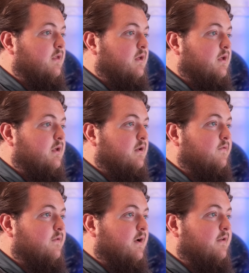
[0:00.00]
the
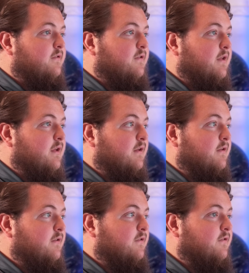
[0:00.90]
device
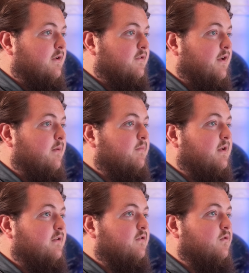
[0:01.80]
is
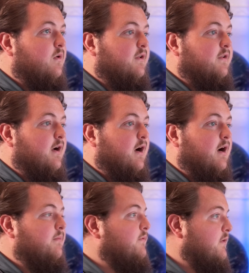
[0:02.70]
attempting to
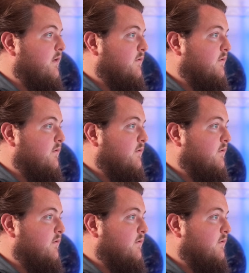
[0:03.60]
adopt, and it